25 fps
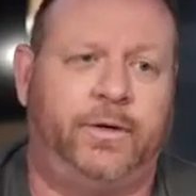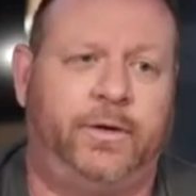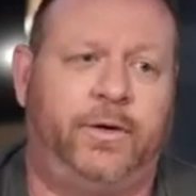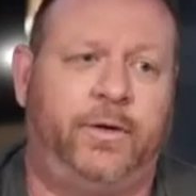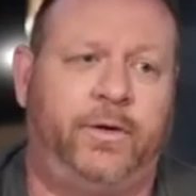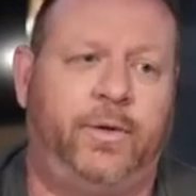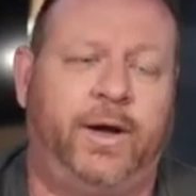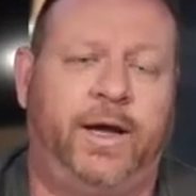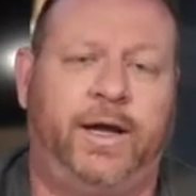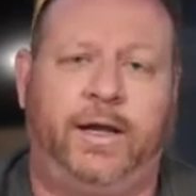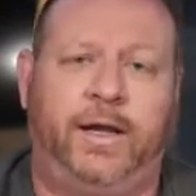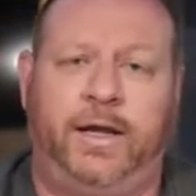
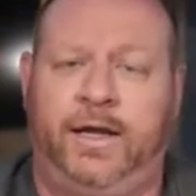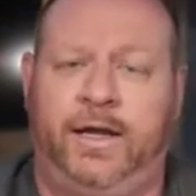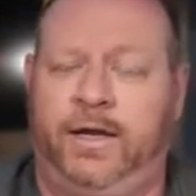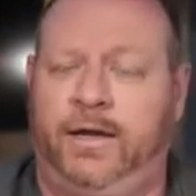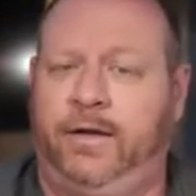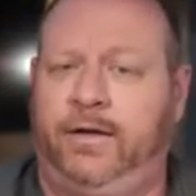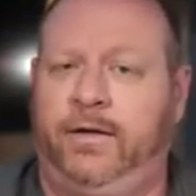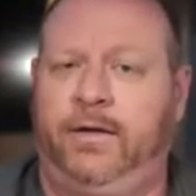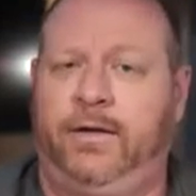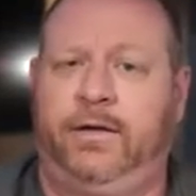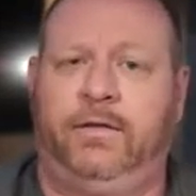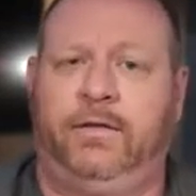Do I
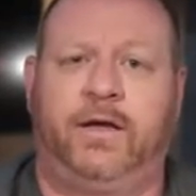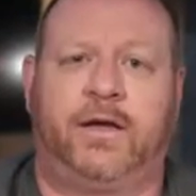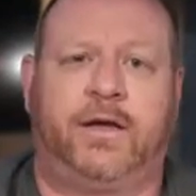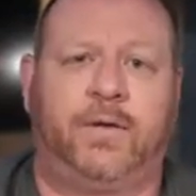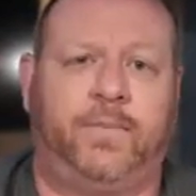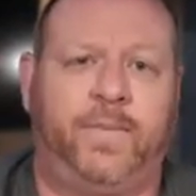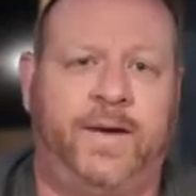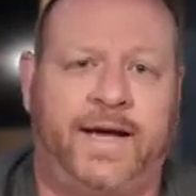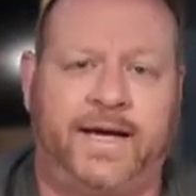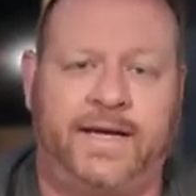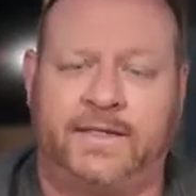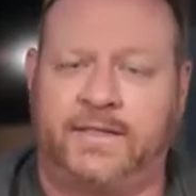need the
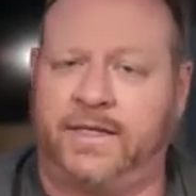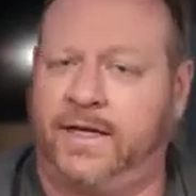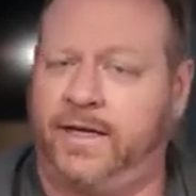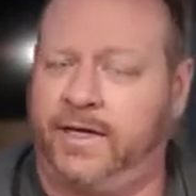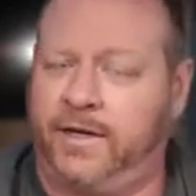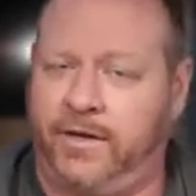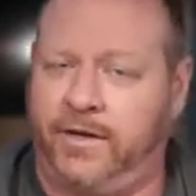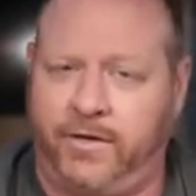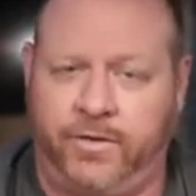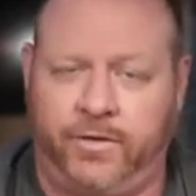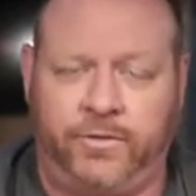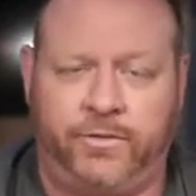capacity
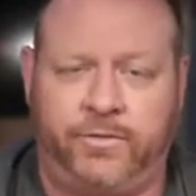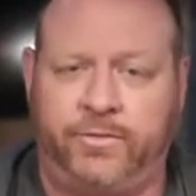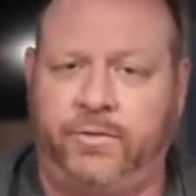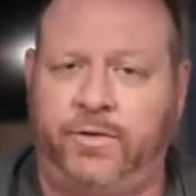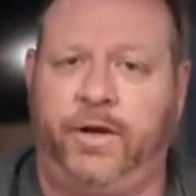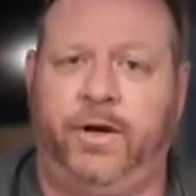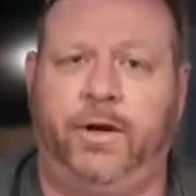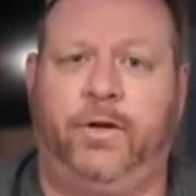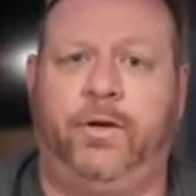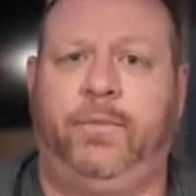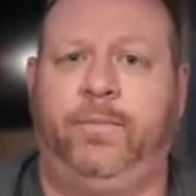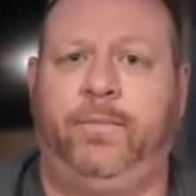to
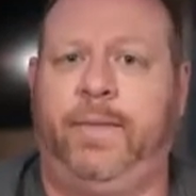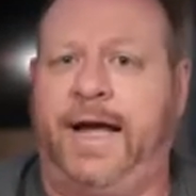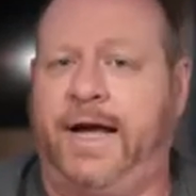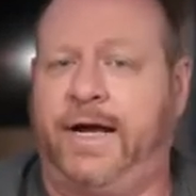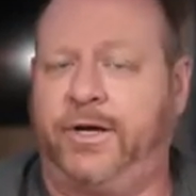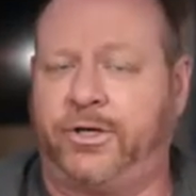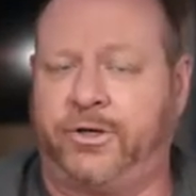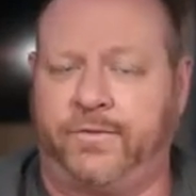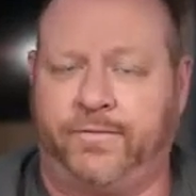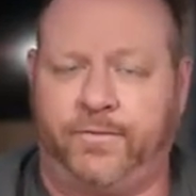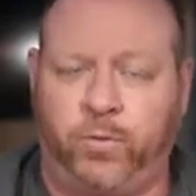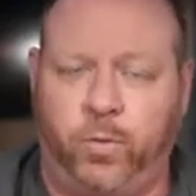do a
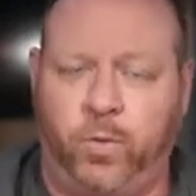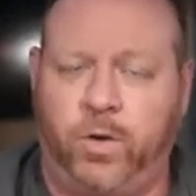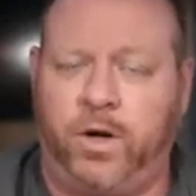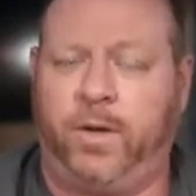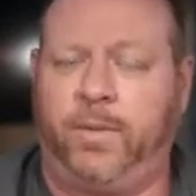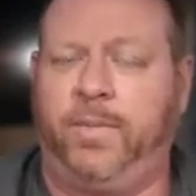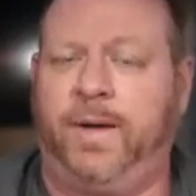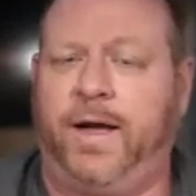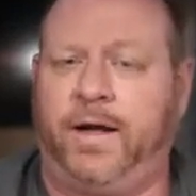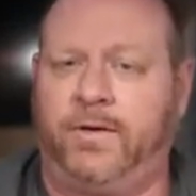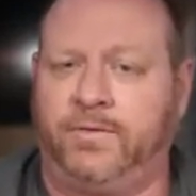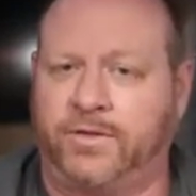mash of
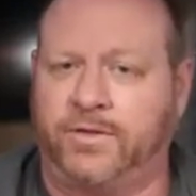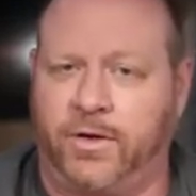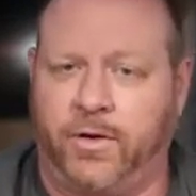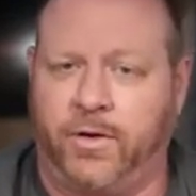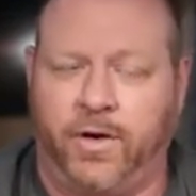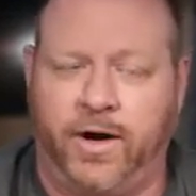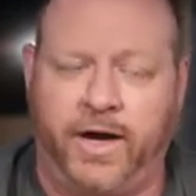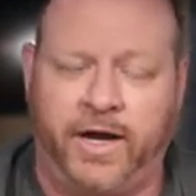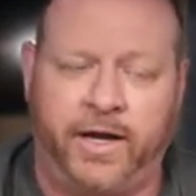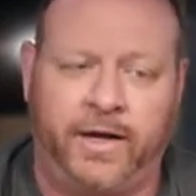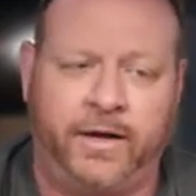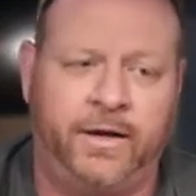20 pounds of
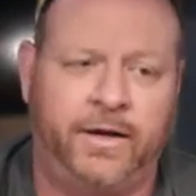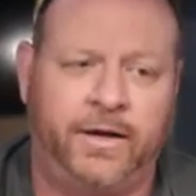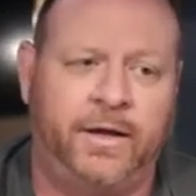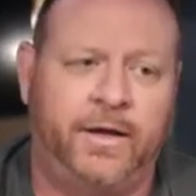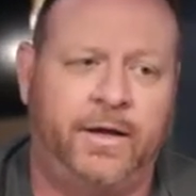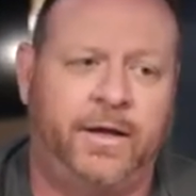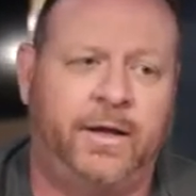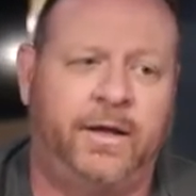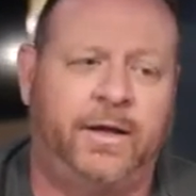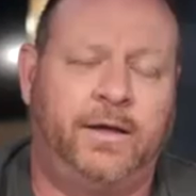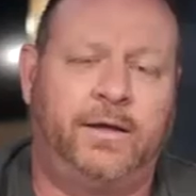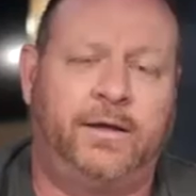grain?
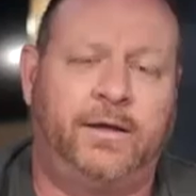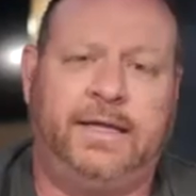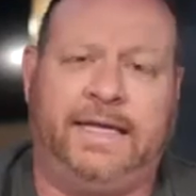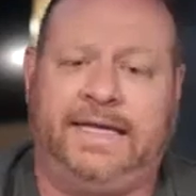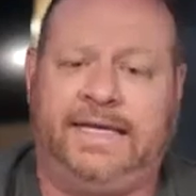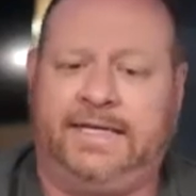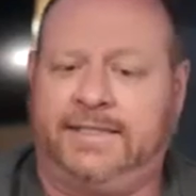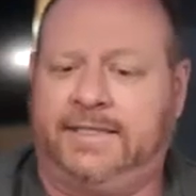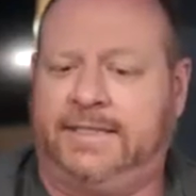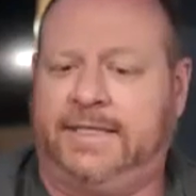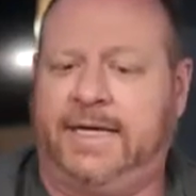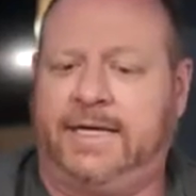
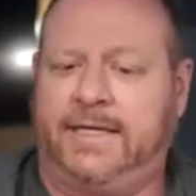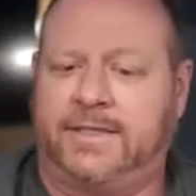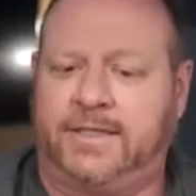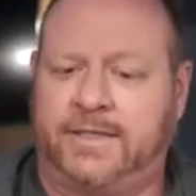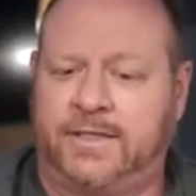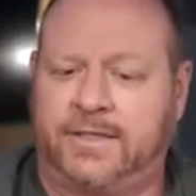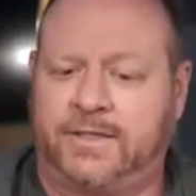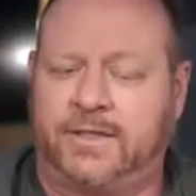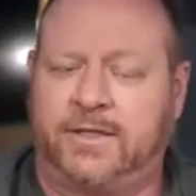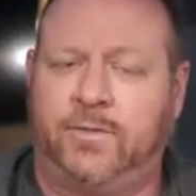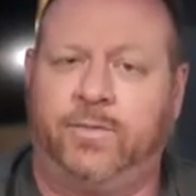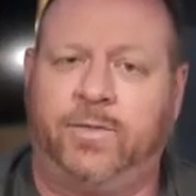Is that
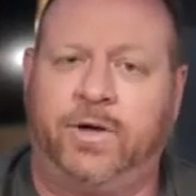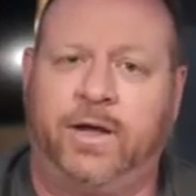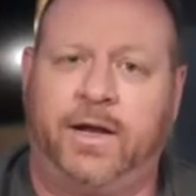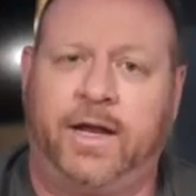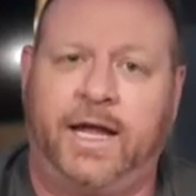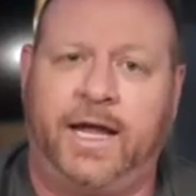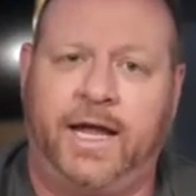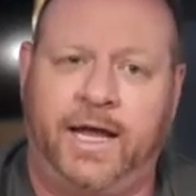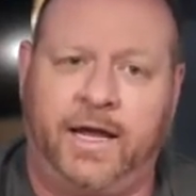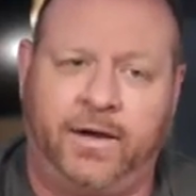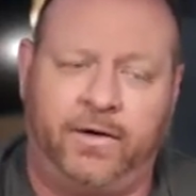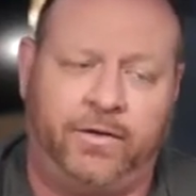system going
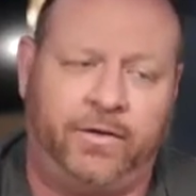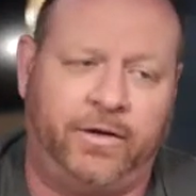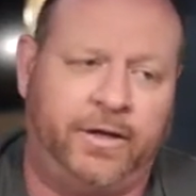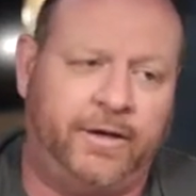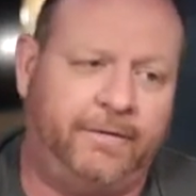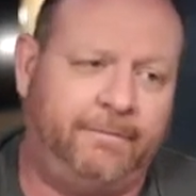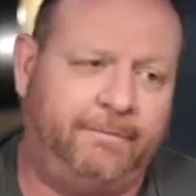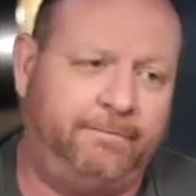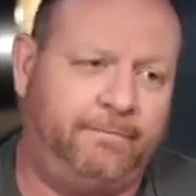to handle it?